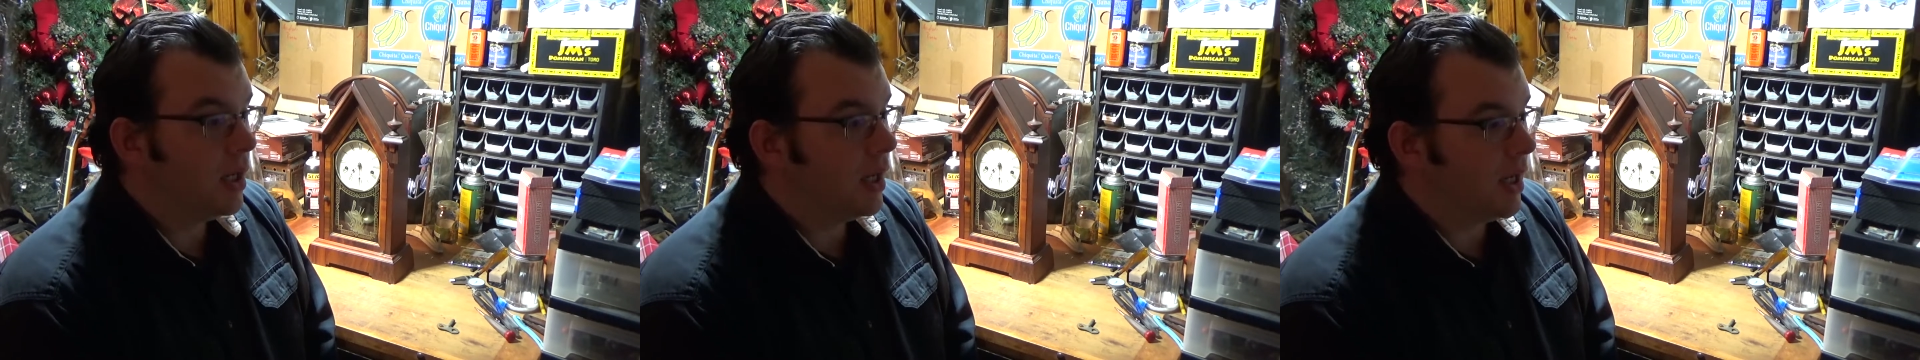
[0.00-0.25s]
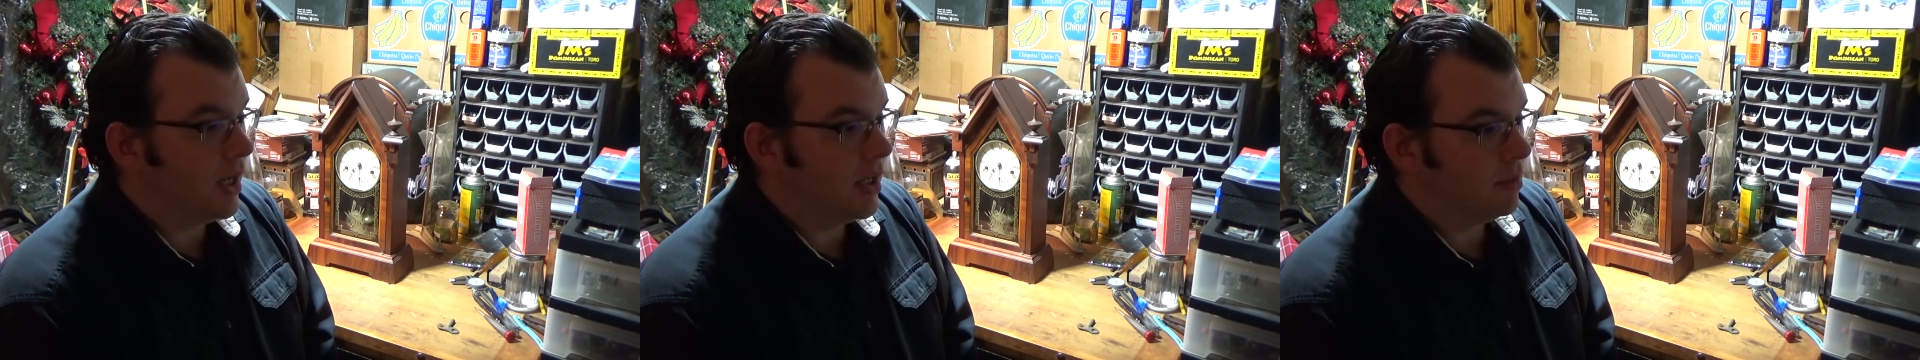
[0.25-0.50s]

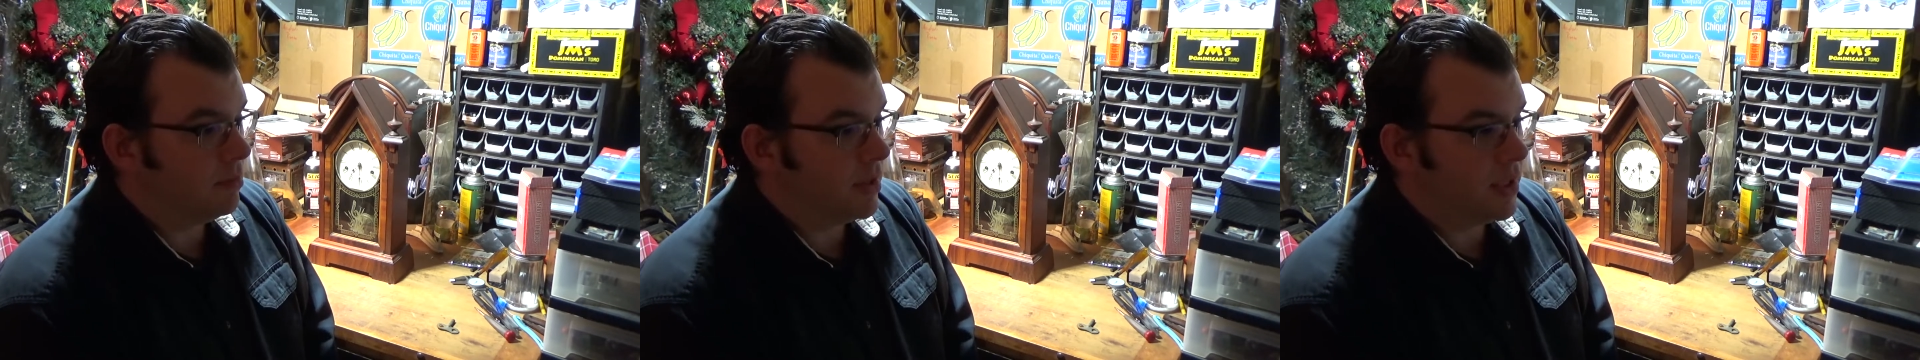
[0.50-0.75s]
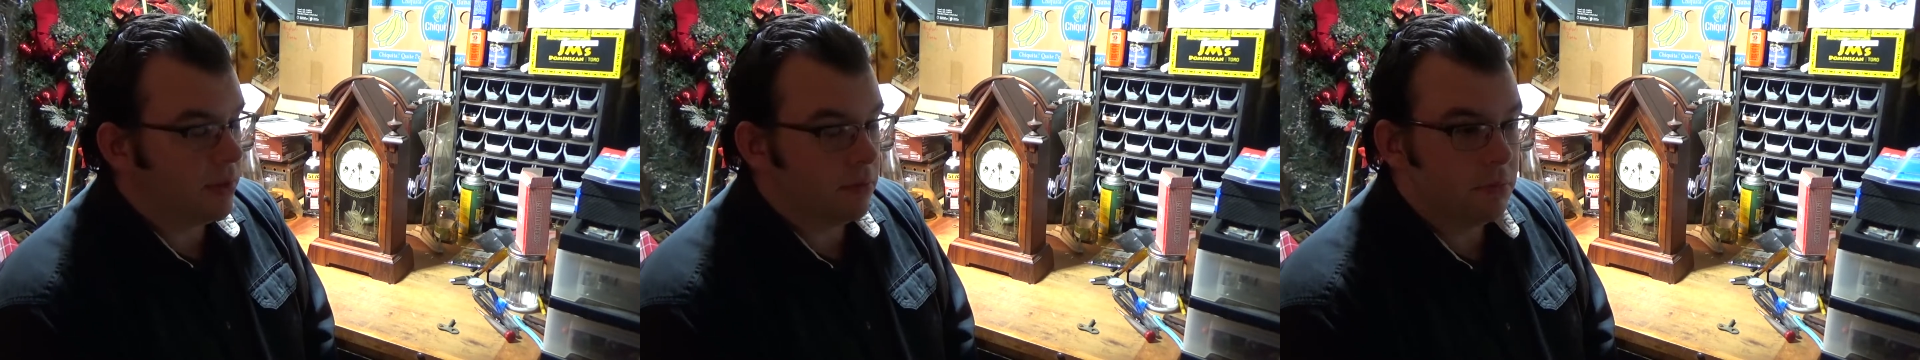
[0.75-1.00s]

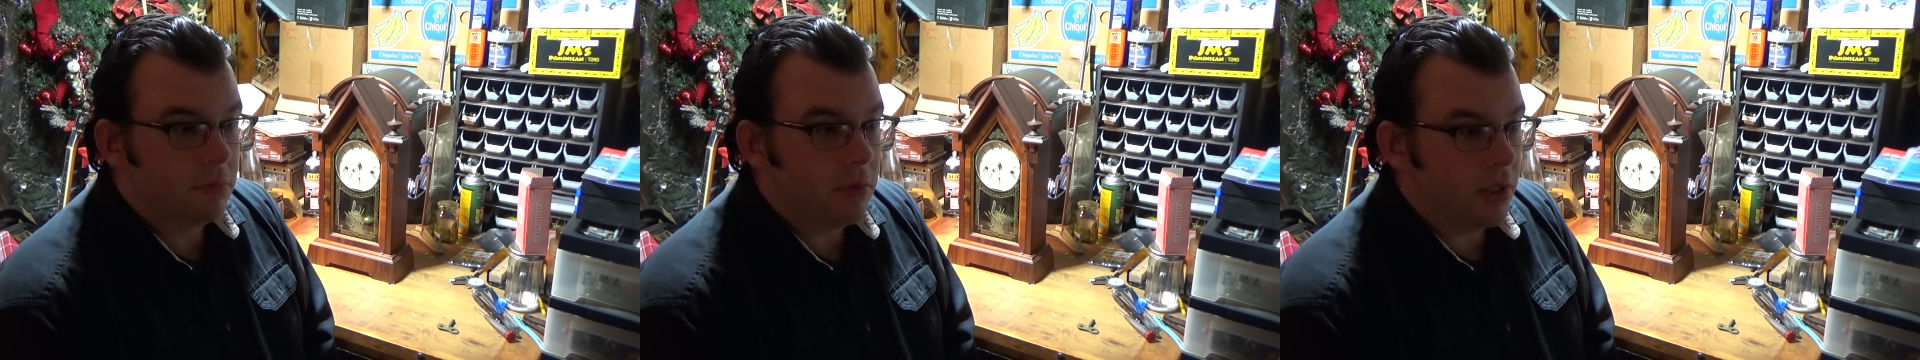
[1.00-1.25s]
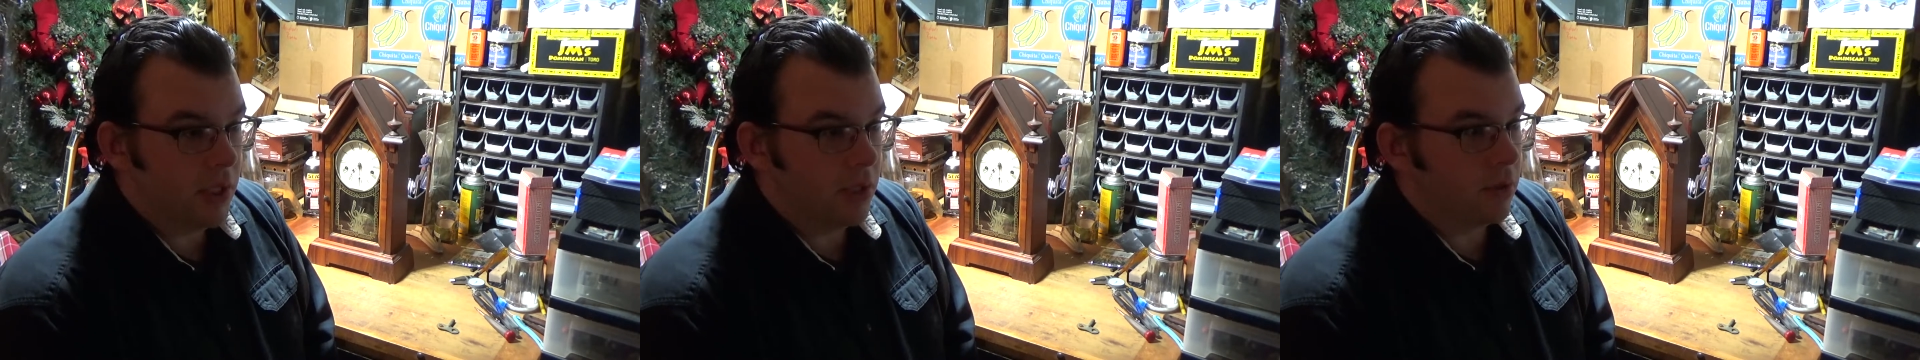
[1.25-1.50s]
and
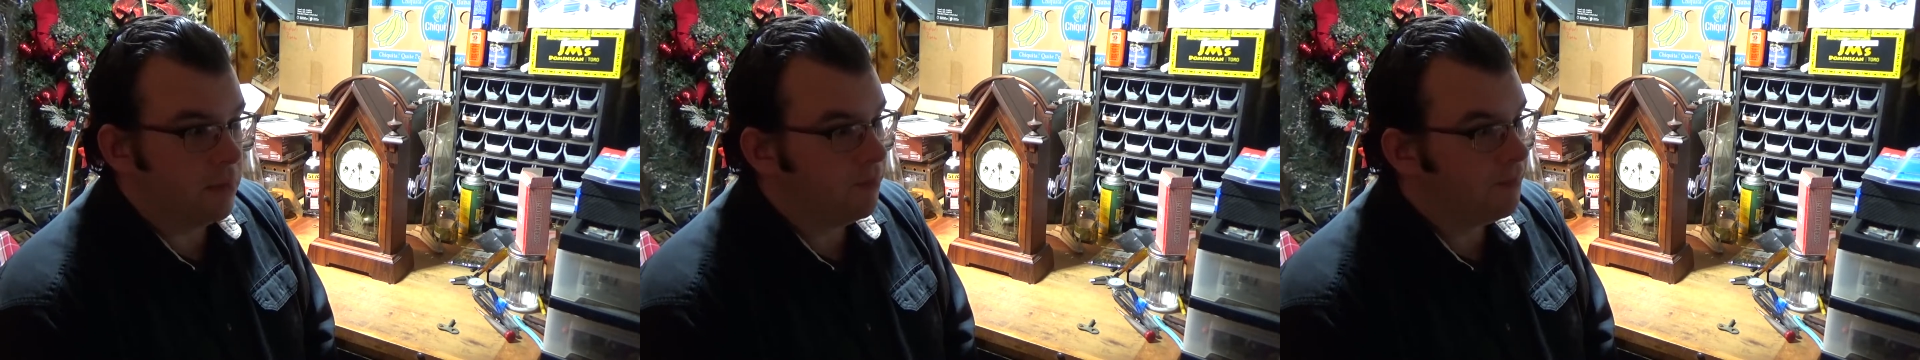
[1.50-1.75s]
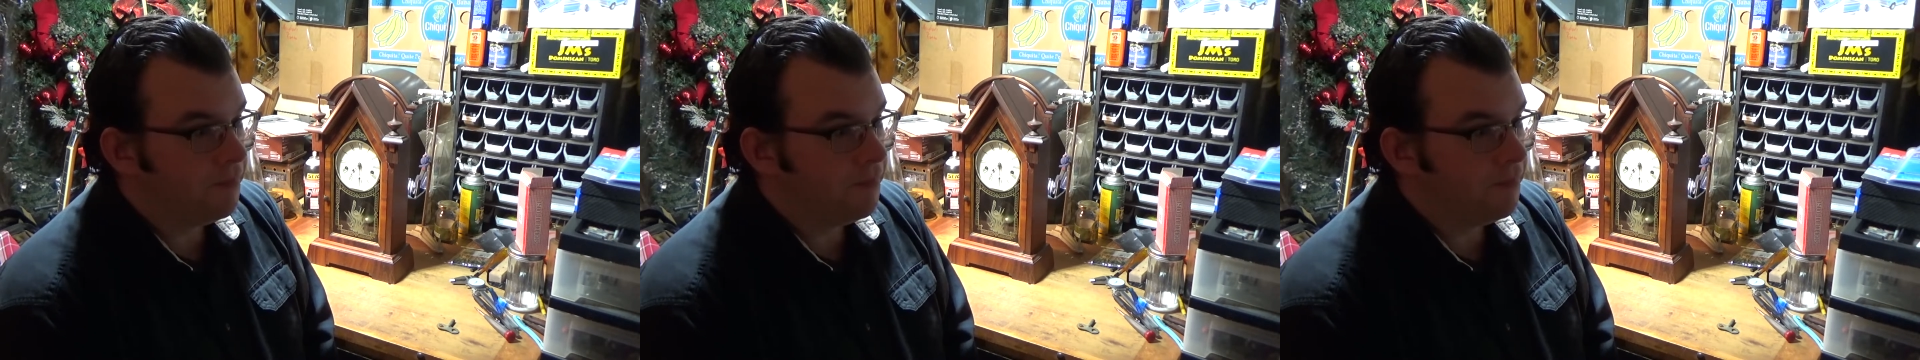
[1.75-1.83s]
you know,